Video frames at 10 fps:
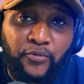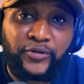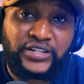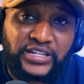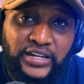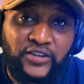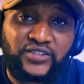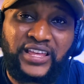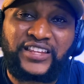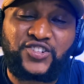channels
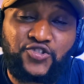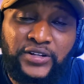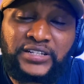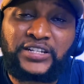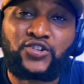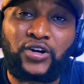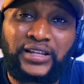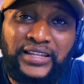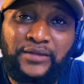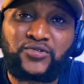can strengthen your
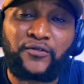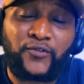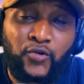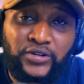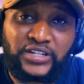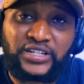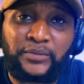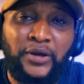claims of ownership